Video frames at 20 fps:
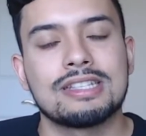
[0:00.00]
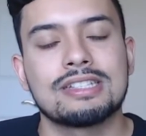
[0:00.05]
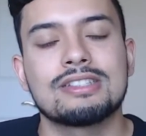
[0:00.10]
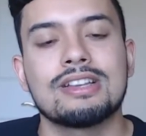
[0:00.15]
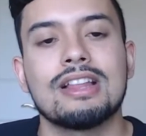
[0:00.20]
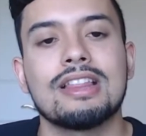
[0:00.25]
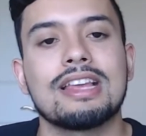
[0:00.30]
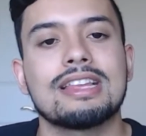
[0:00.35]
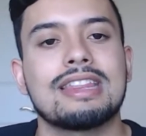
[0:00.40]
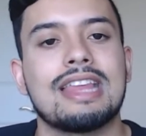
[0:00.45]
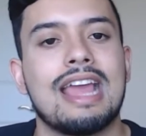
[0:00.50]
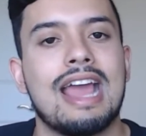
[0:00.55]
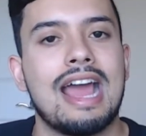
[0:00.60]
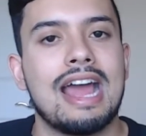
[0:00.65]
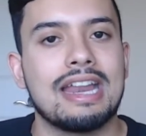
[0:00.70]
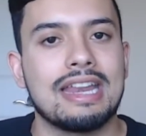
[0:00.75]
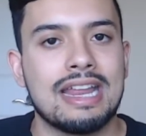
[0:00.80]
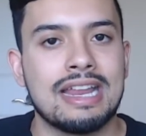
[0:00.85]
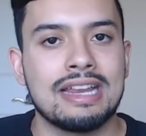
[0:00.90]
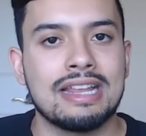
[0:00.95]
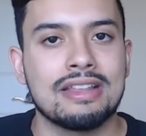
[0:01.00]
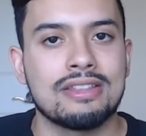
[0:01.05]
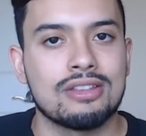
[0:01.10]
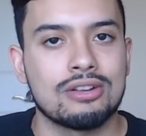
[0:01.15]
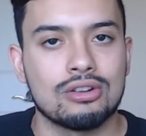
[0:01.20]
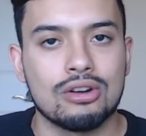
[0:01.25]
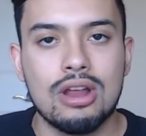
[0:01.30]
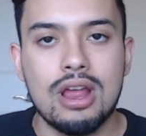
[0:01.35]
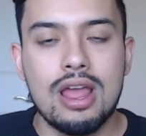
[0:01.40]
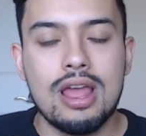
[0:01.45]
It's not like they had any of
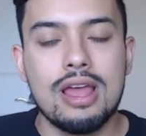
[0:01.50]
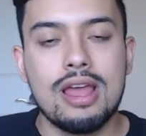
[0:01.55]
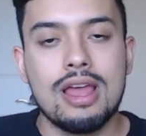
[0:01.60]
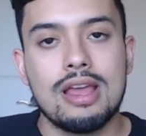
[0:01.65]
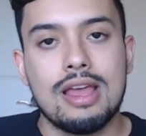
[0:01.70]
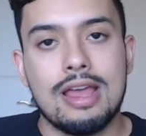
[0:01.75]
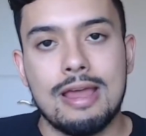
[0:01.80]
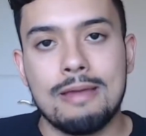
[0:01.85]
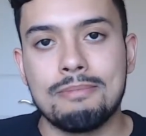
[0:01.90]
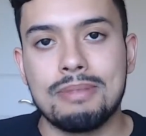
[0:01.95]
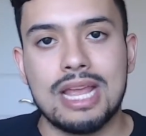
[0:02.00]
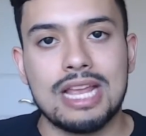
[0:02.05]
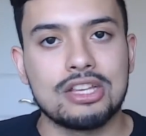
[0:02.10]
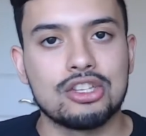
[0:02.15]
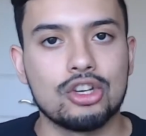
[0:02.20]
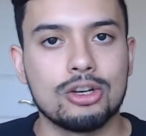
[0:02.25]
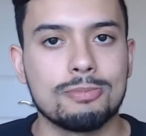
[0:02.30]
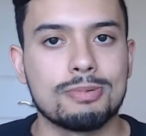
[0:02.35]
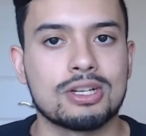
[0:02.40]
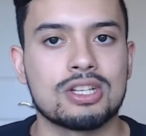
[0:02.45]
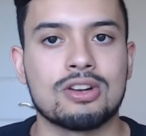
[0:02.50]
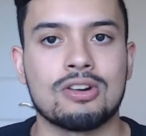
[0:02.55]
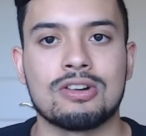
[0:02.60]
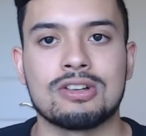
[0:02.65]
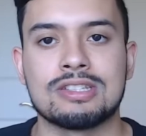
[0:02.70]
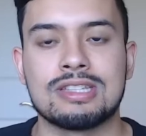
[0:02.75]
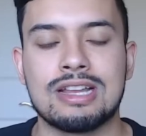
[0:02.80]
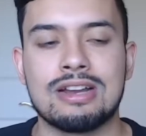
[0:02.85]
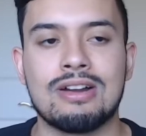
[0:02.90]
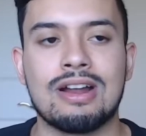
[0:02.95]
their NBA
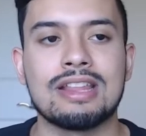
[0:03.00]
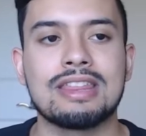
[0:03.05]
superstars there.